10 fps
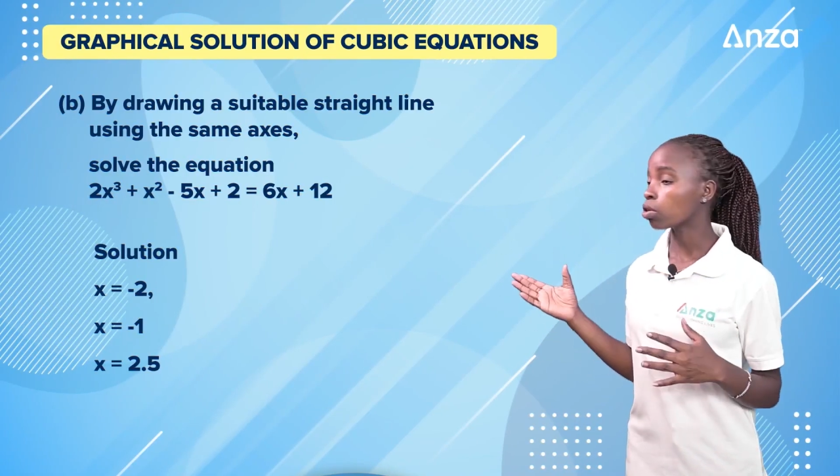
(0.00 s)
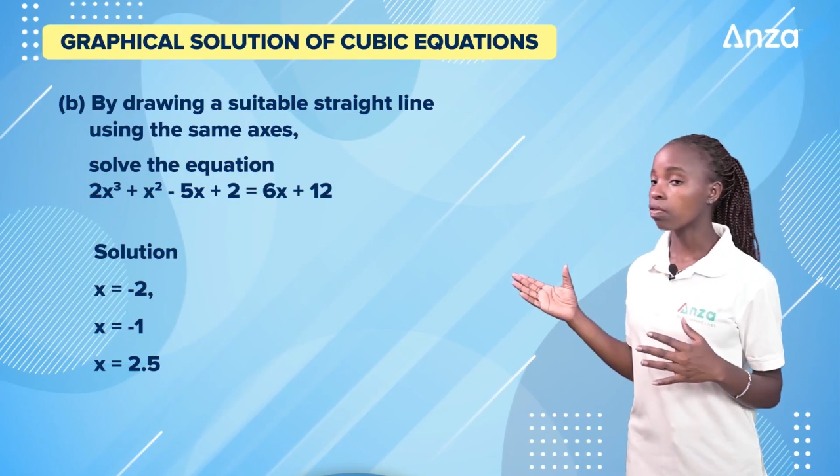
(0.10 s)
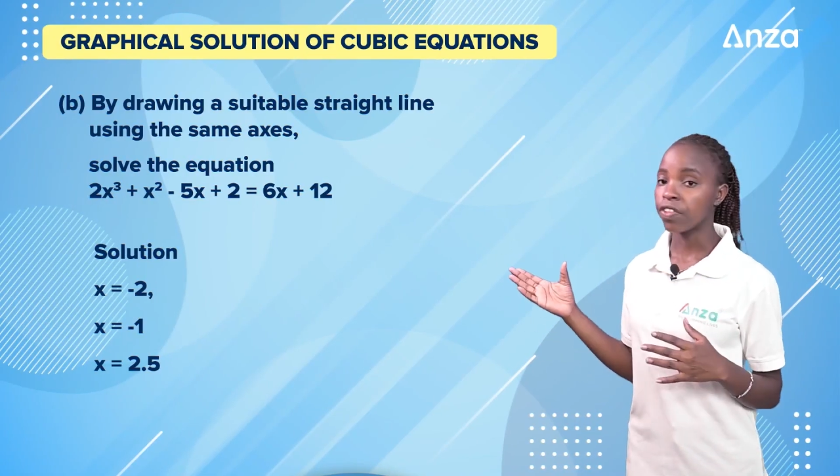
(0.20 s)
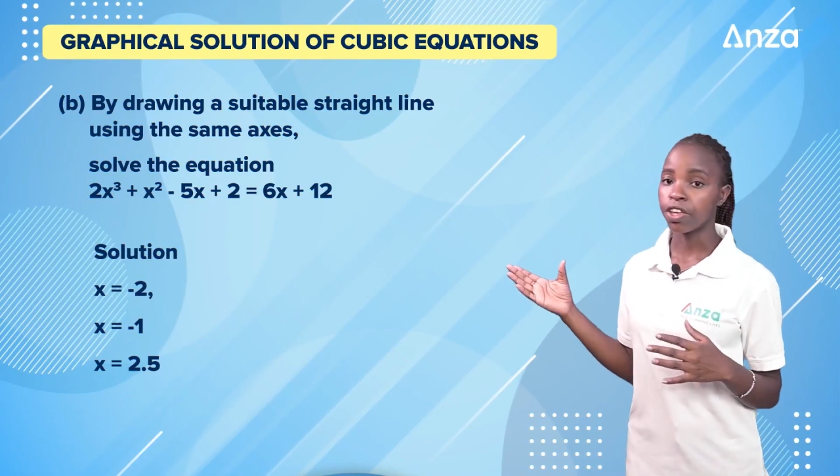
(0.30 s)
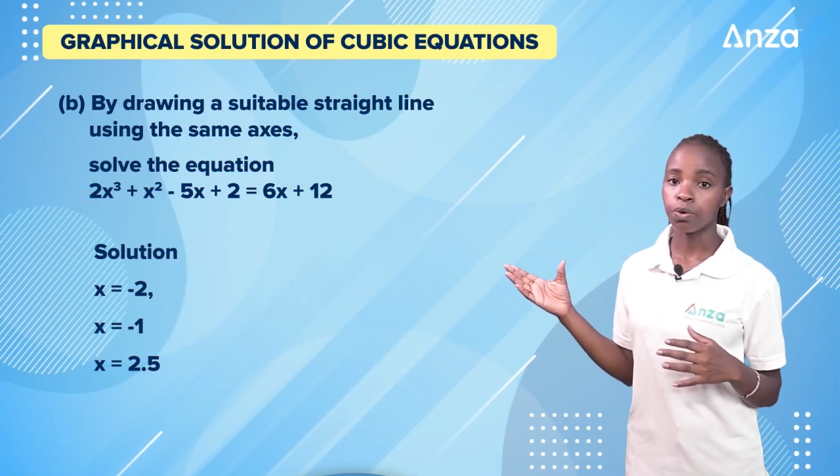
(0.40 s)

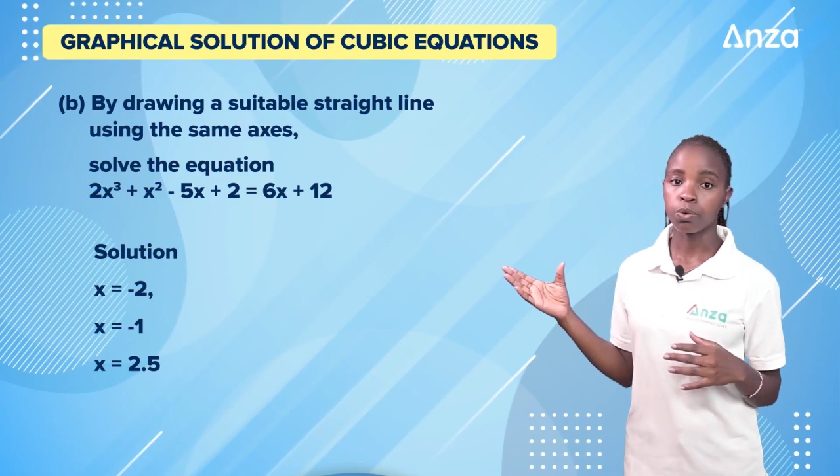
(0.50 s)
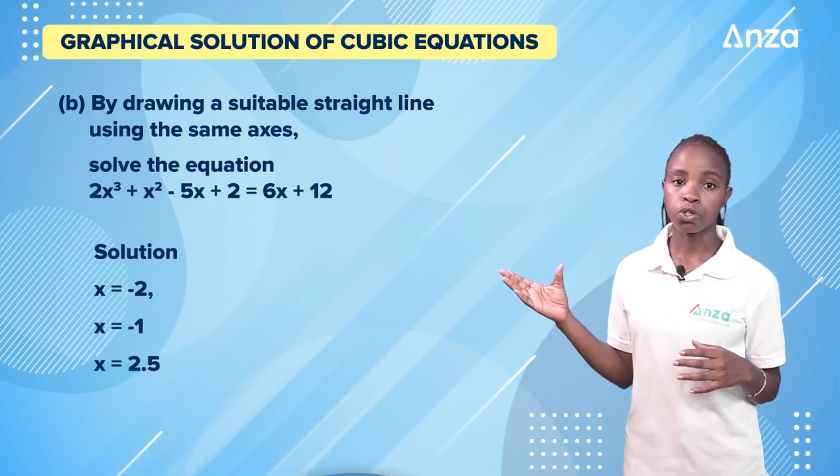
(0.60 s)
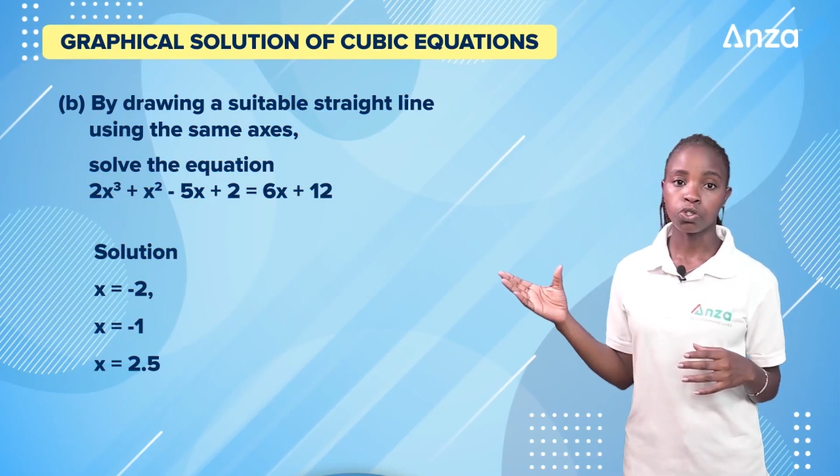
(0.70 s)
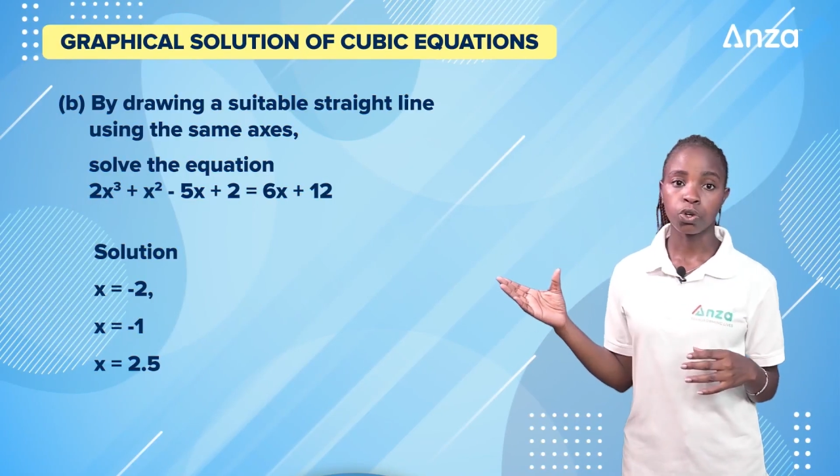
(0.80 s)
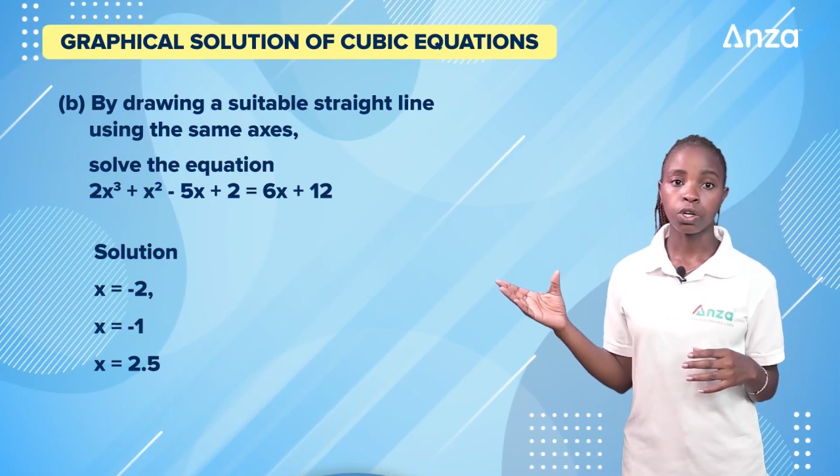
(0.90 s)
of the
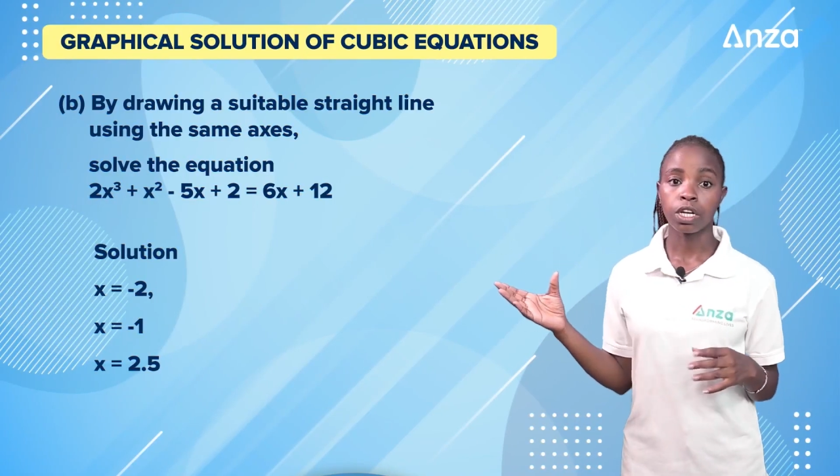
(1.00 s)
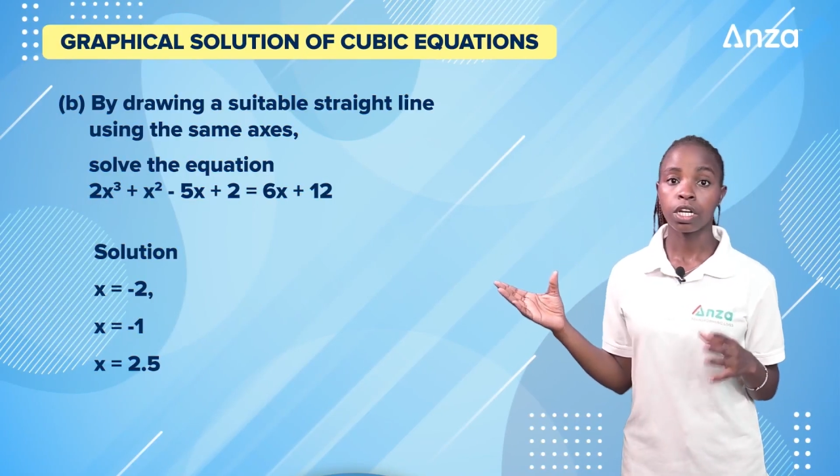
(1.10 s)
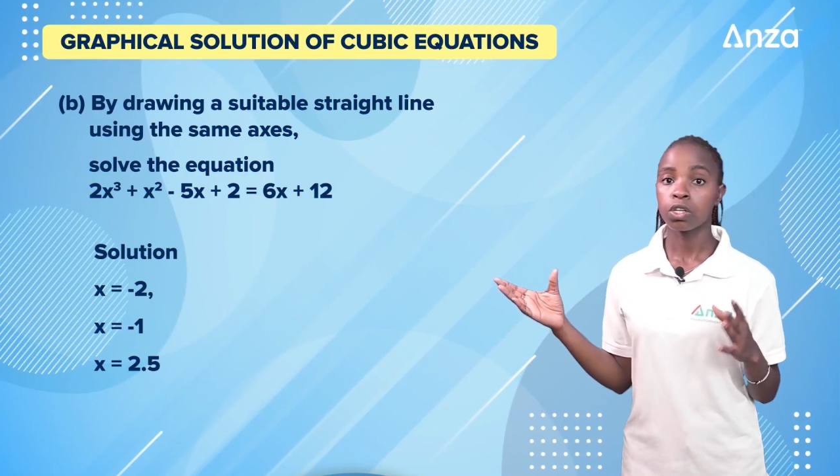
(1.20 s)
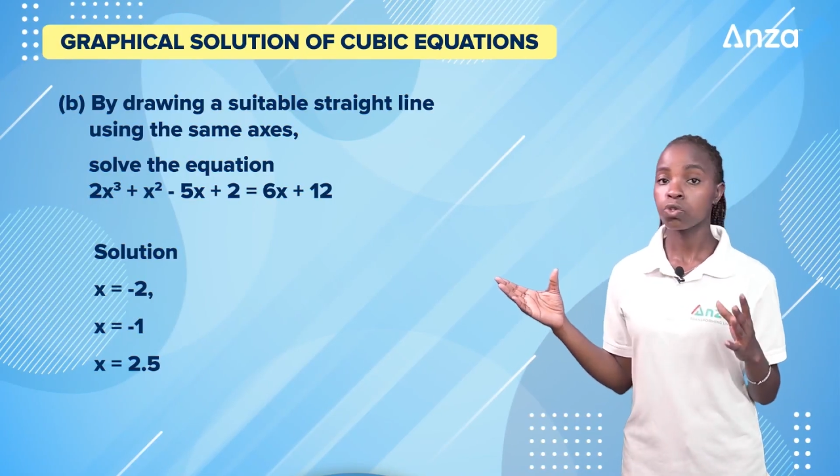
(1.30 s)
equation